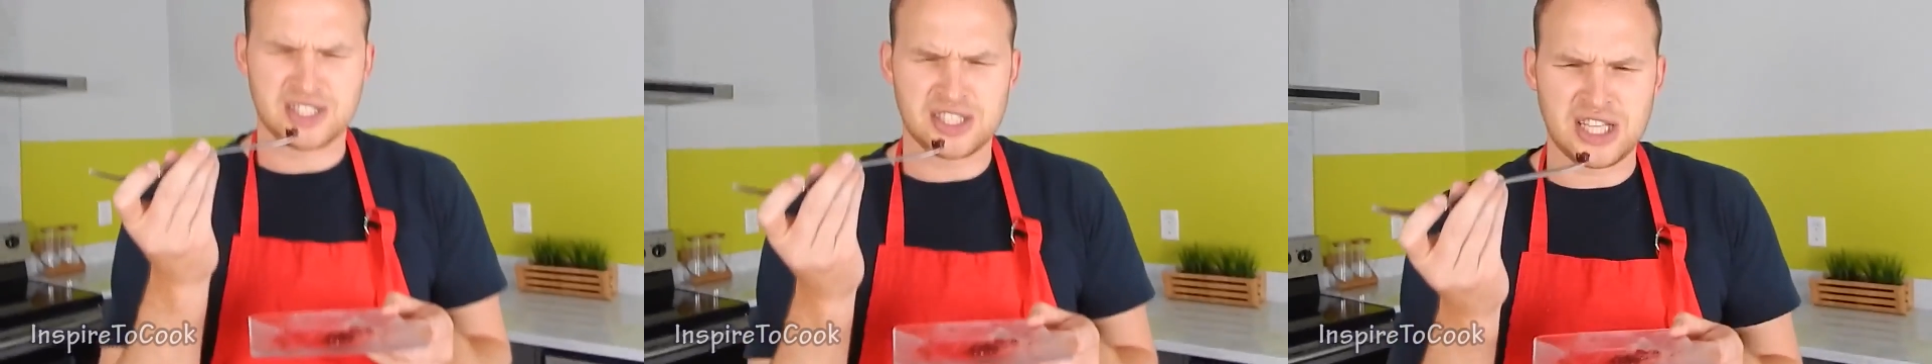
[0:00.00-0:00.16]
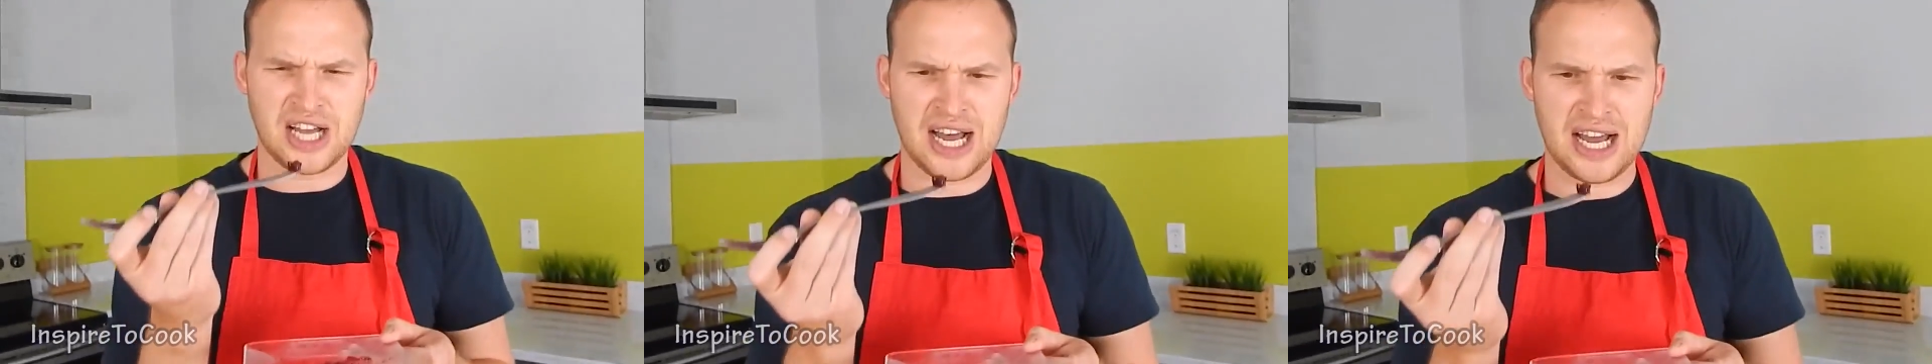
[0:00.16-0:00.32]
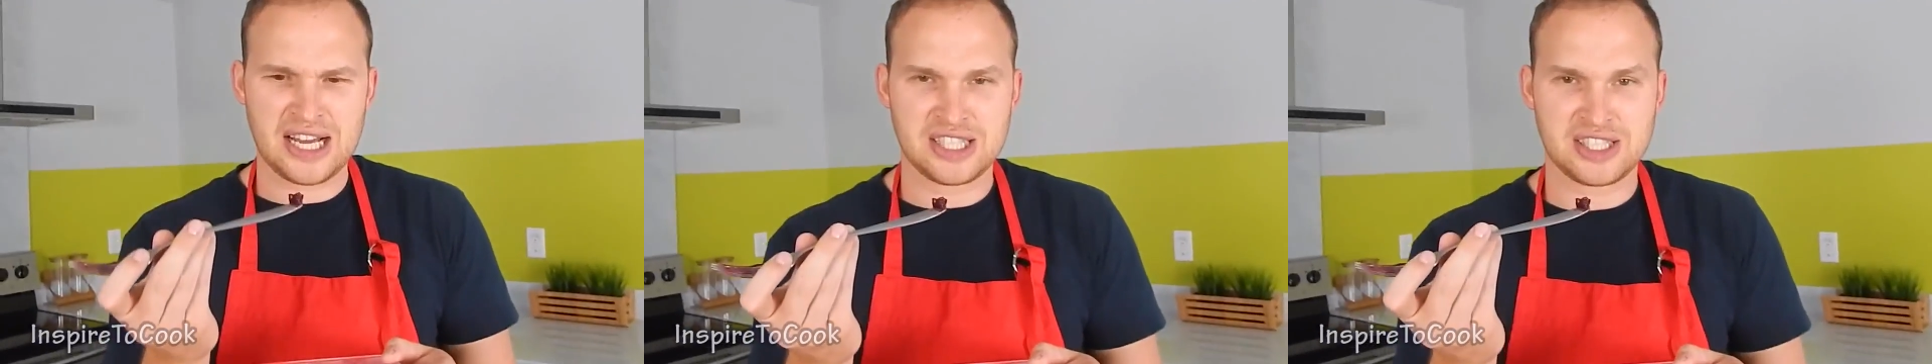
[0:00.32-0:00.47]

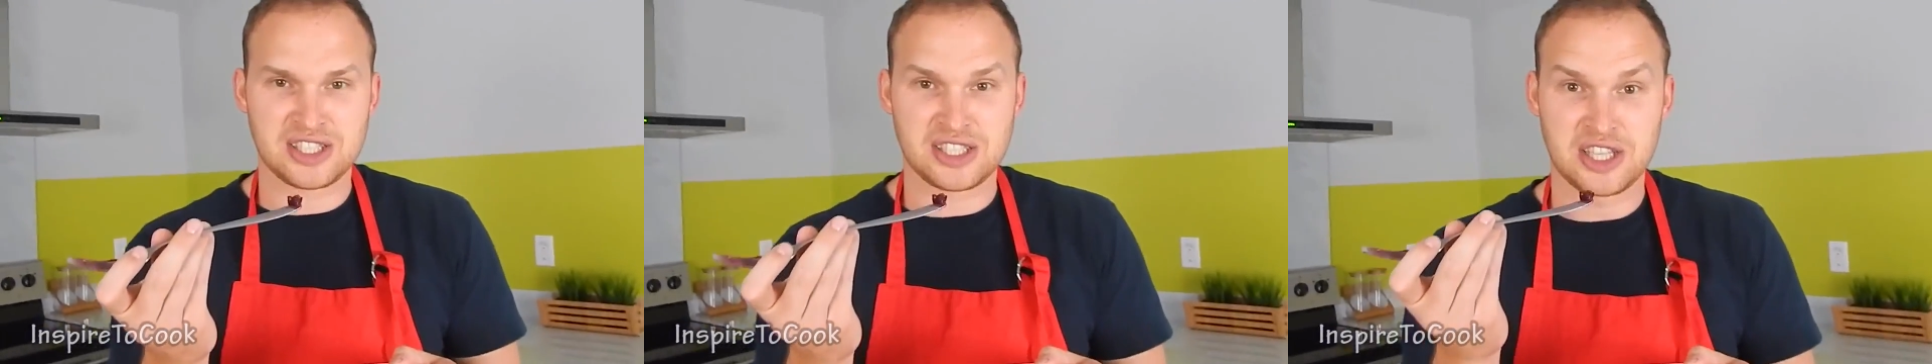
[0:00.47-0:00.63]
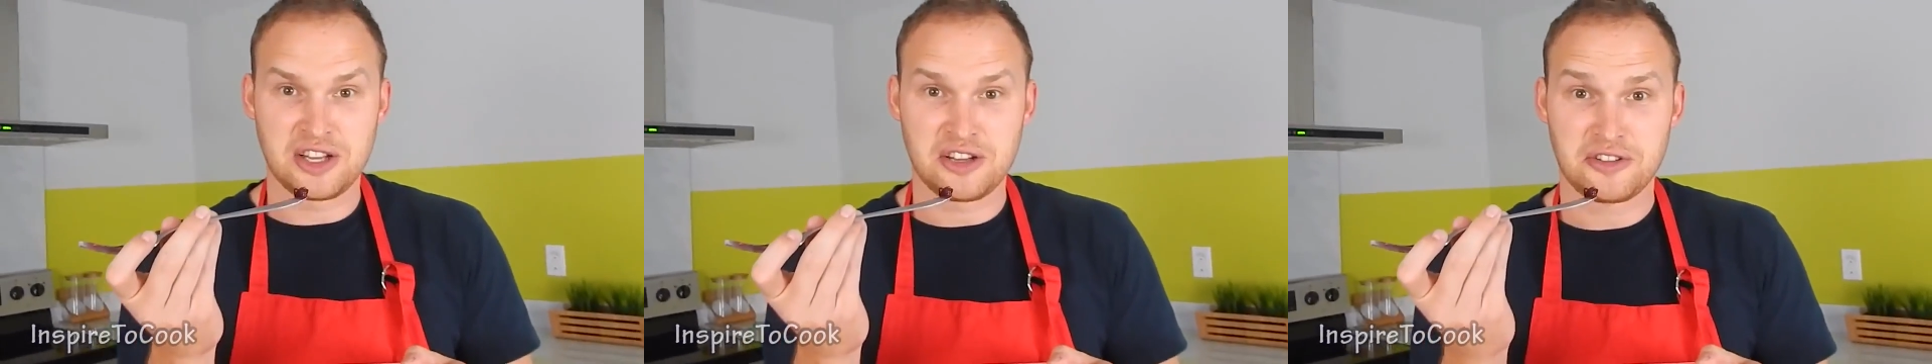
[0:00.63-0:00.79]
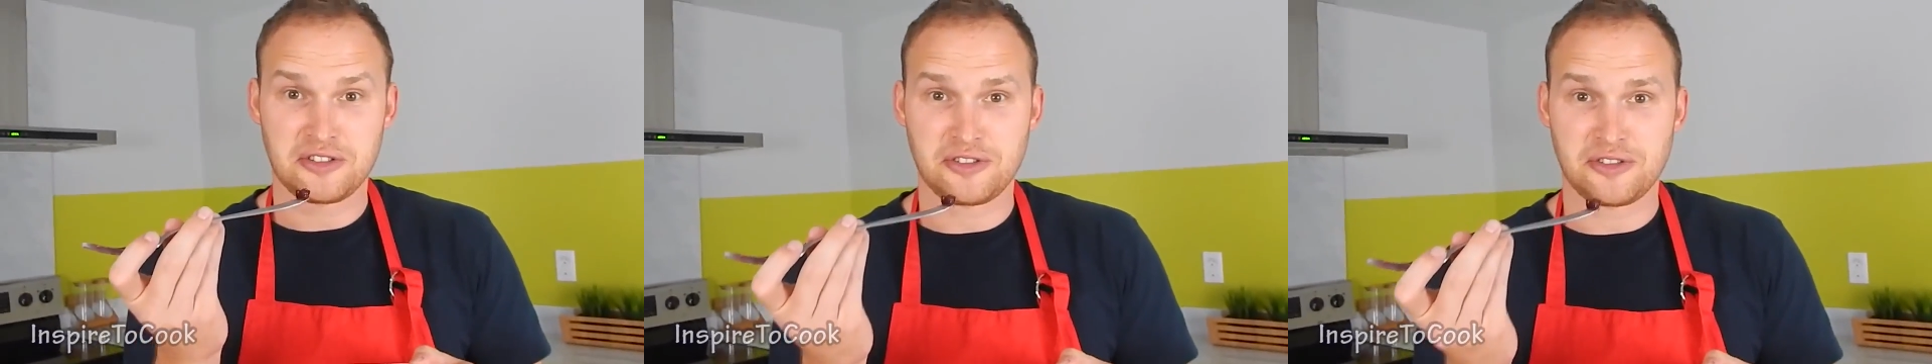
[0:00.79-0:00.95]
nice,
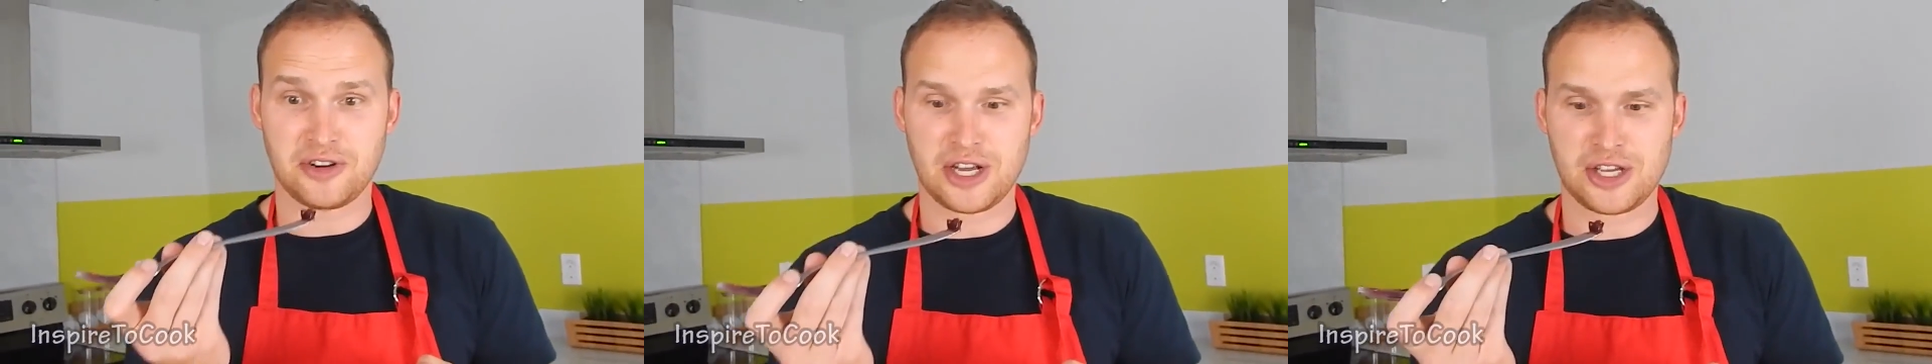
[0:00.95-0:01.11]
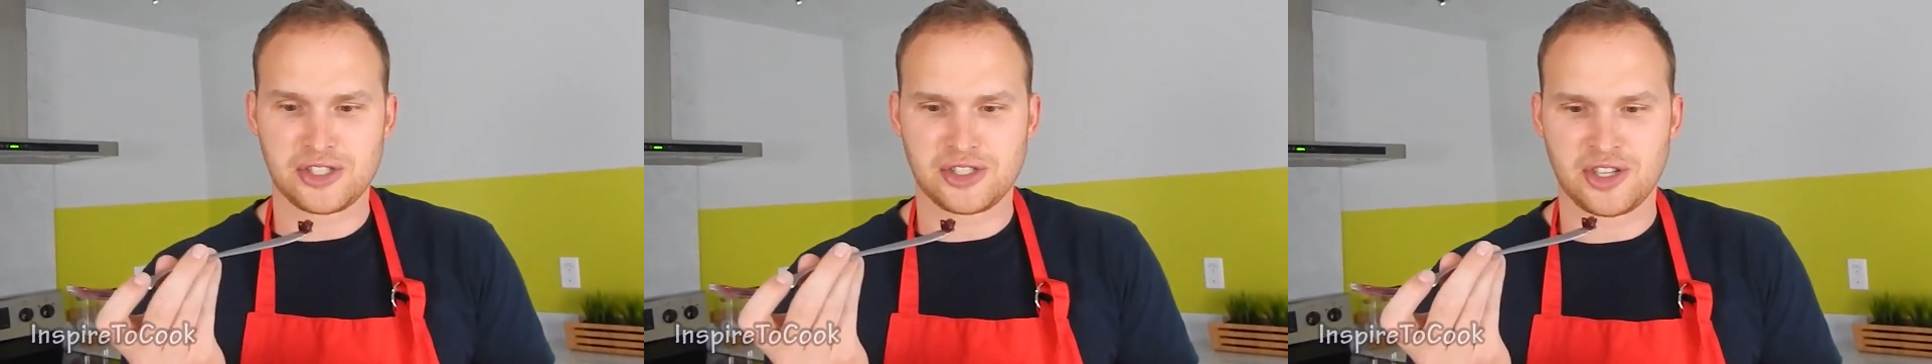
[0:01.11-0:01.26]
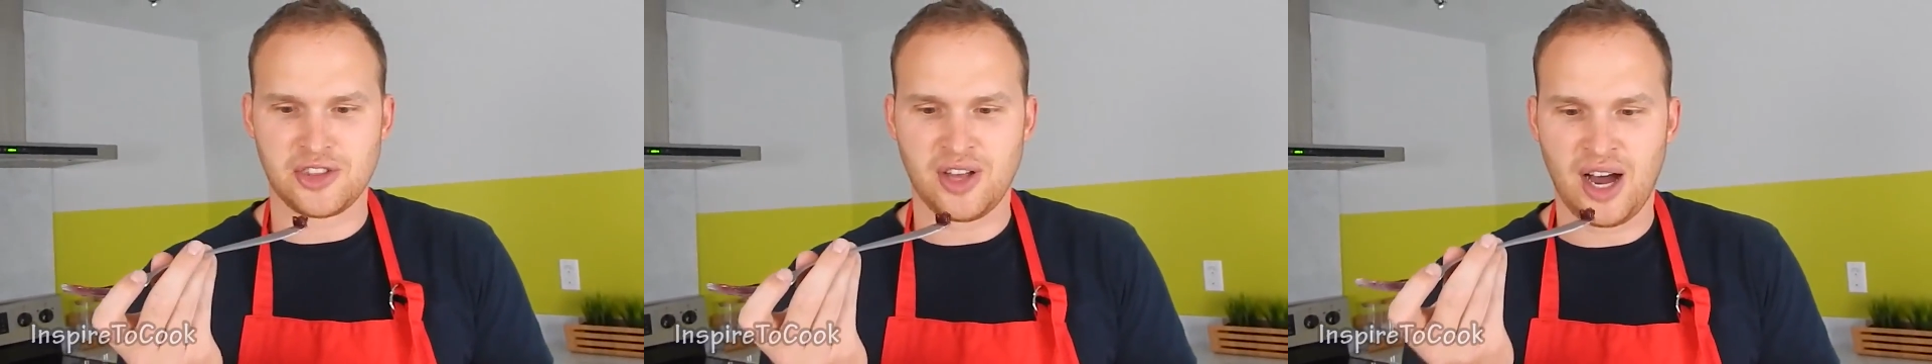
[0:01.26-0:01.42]

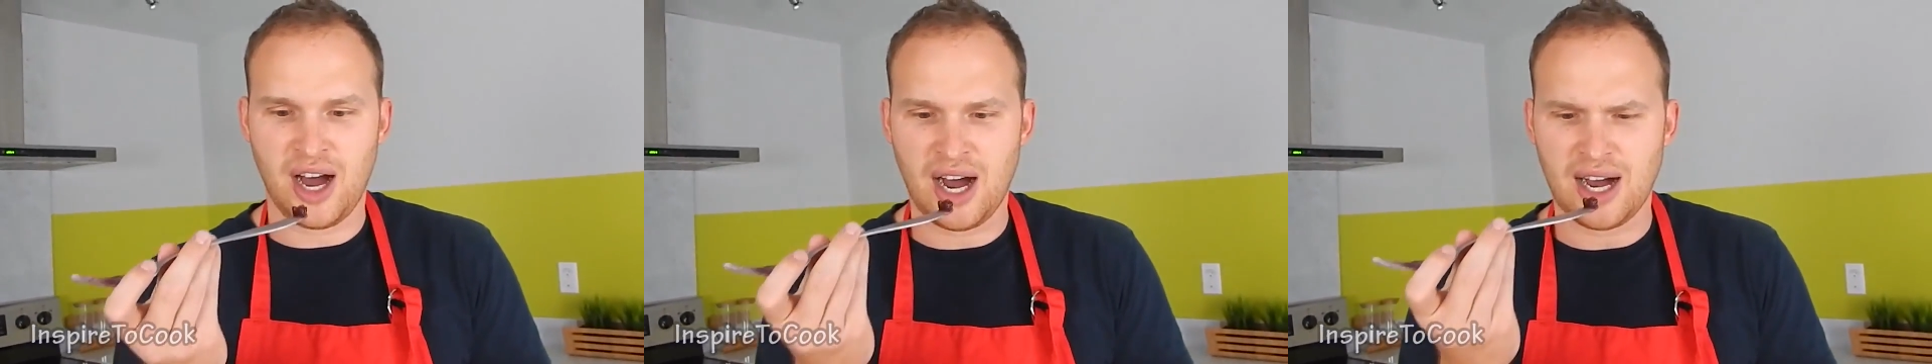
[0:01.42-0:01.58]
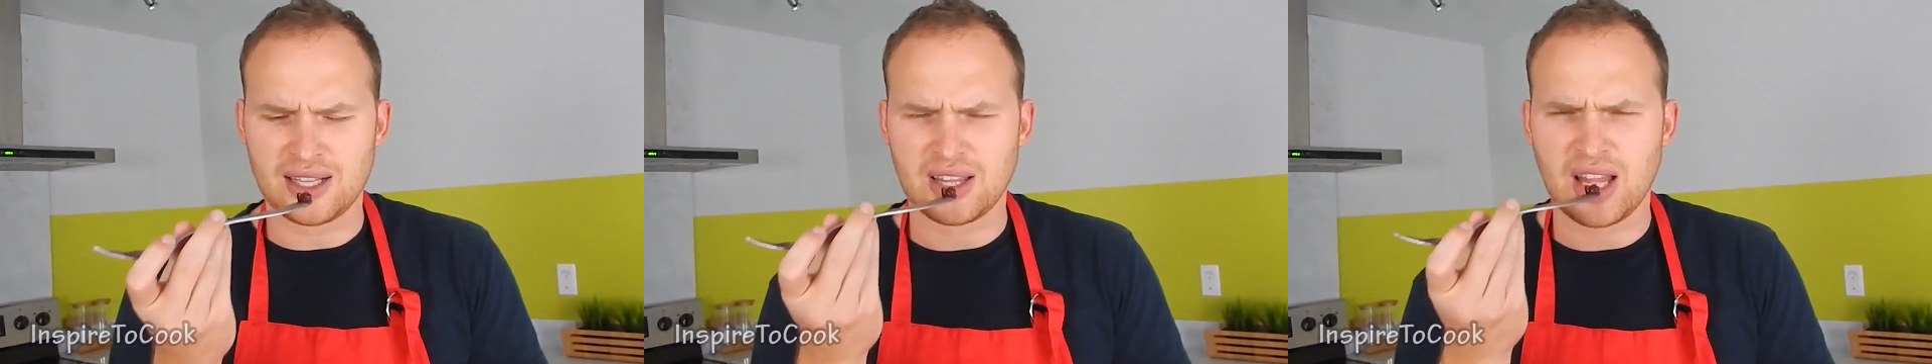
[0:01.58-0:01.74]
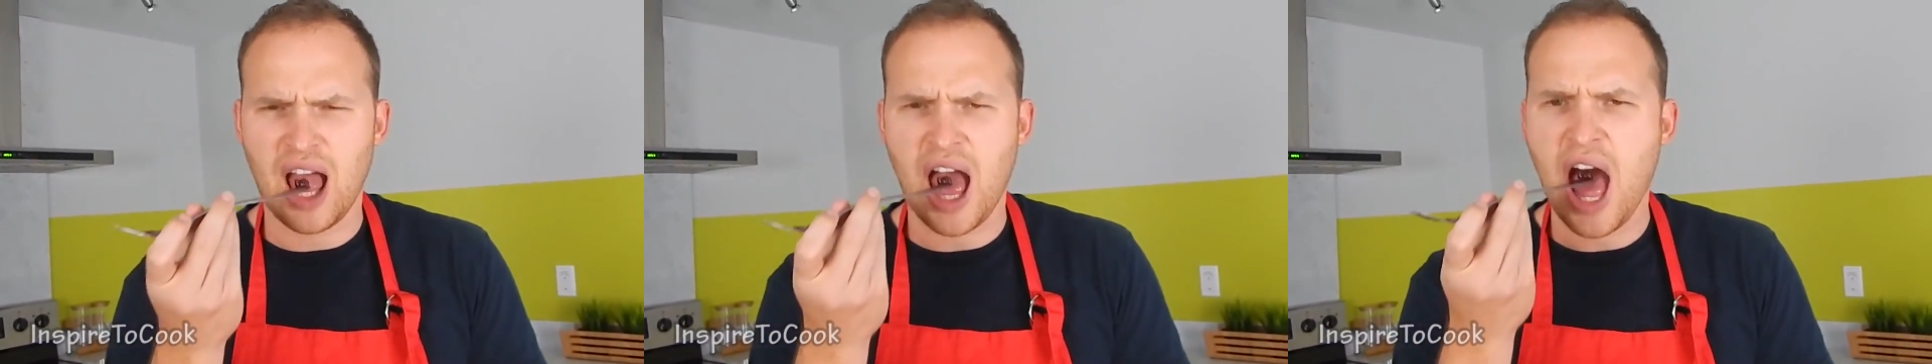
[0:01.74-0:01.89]
fresh and
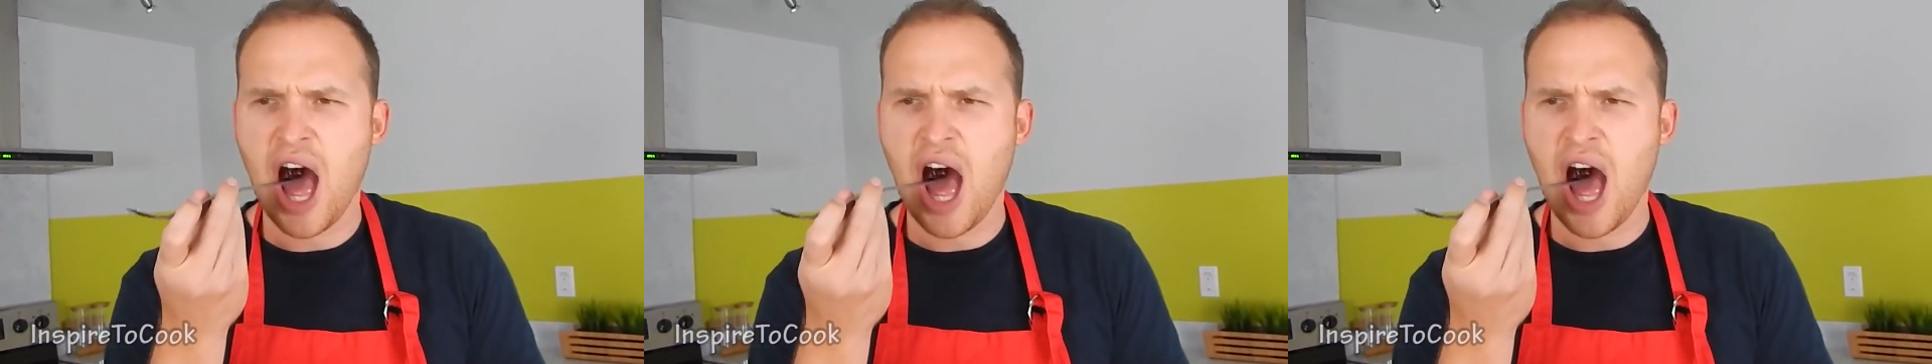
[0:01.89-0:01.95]
hot.